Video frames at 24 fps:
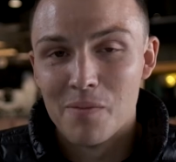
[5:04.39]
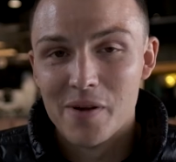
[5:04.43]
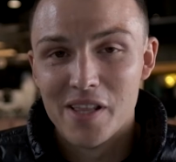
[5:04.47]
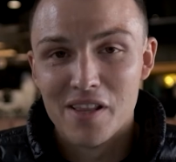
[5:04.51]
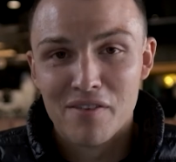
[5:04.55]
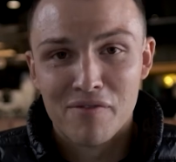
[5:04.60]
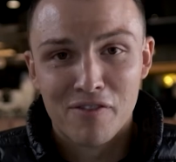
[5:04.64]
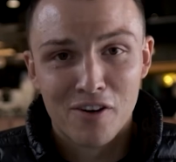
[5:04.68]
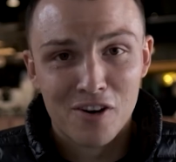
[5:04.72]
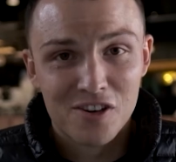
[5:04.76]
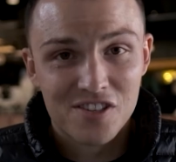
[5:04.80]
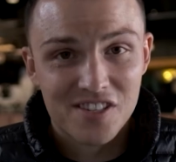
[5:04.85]
the
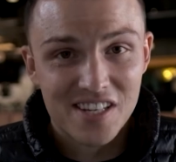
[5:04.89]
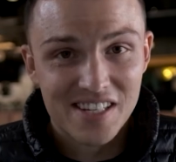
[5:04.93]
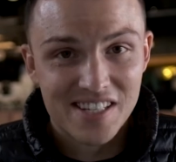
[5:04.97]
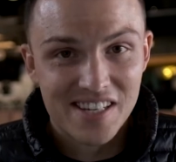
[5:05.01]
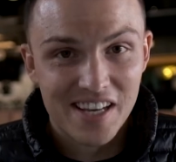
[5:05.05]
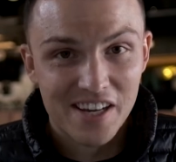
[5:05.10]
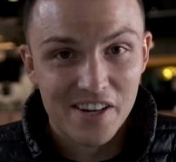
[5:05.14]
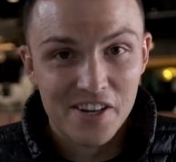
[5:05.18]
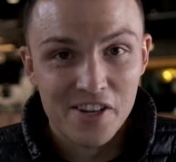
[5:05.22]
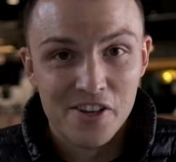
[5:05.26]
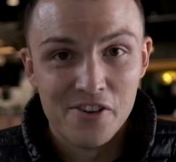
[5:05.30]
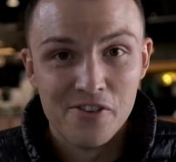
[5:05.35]
first to
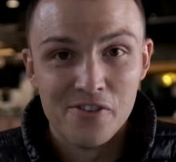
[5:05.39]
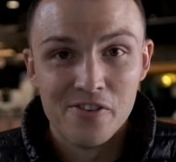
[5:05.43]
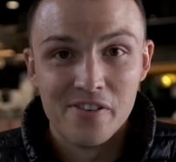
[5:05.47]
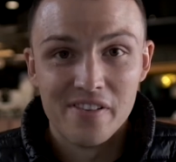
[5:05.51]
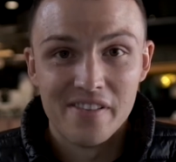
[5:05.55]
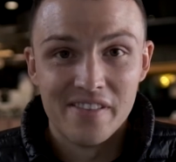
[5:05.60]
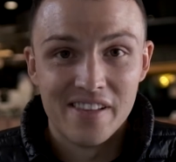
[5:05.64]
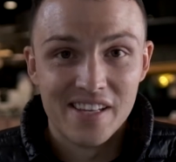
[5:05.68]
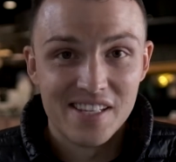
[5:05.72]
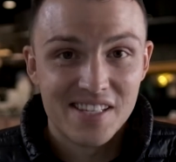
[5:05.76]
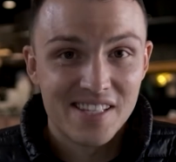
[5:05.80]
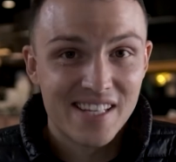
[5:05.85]
tell you,
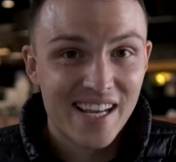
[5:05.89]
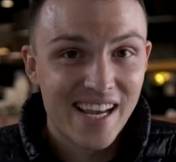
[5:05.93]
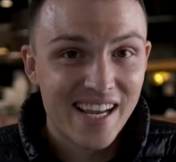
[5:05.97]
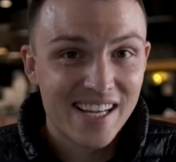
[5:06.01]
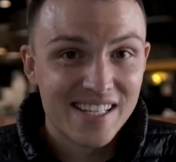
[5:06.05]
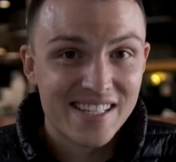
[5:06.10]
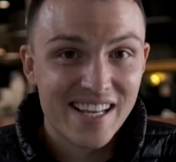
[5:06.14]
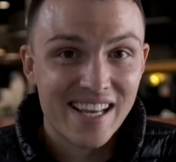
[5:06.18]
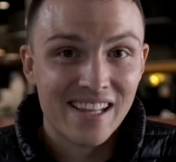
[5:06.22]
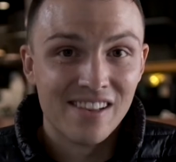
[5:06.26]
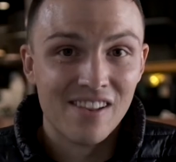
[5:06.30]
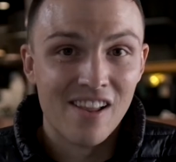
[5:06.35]
this
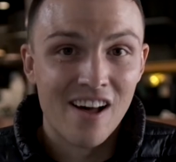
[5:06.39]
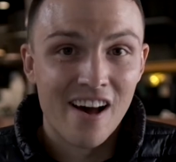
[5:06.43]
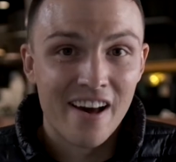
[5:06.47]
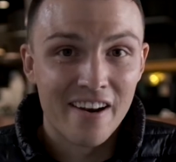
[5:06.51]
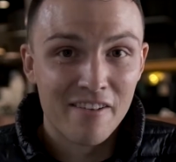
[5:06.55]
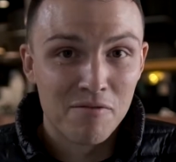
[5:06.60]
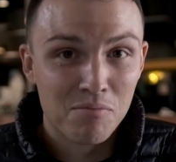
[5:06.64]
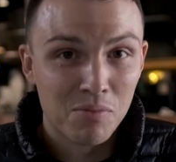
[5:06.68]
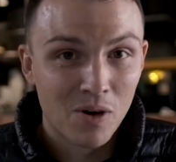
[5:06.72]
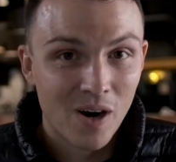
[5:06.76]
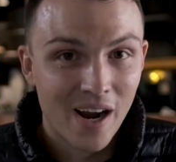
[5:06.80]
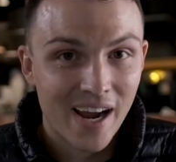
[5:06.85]
takes a lot
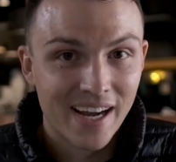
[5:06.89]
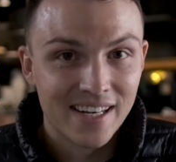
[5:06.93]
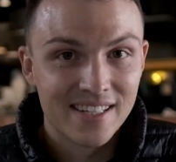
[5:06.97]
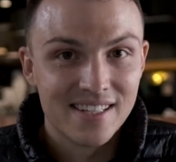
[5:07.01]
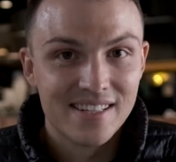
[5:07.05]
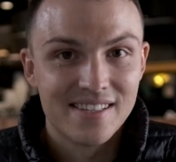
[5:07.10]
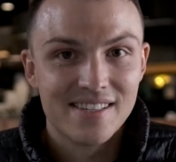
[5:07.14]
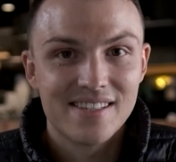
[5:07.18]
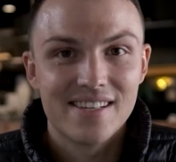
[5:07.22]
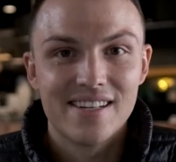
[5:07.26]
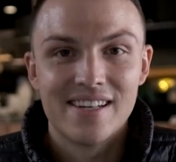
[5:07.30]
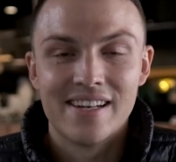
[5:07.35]
of
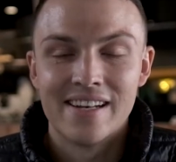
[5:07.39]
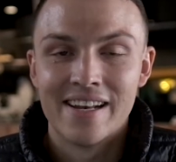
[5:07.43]
practice.